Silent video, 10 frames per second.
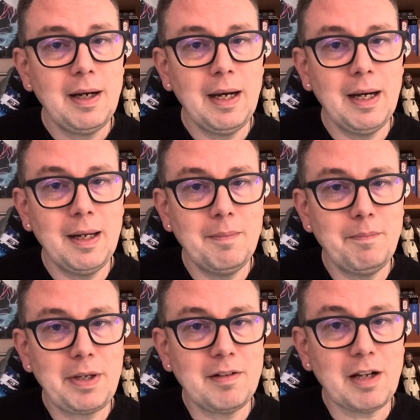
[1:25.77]

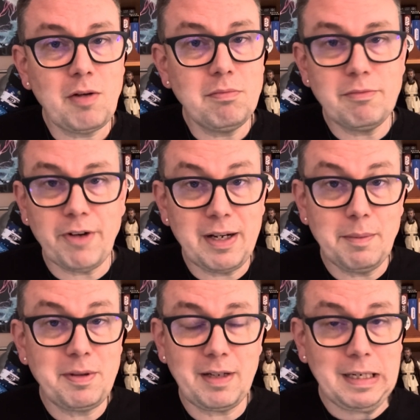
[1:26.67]
because I don't find it
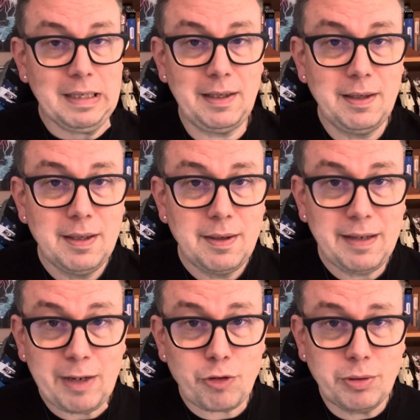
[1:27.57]
particularly
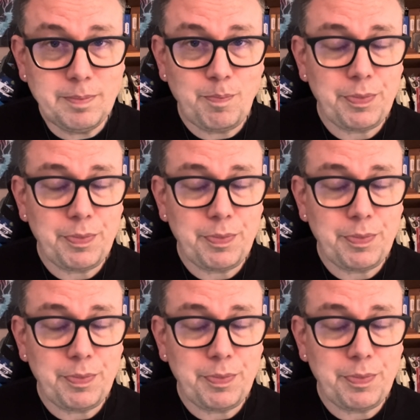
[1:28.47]
natural.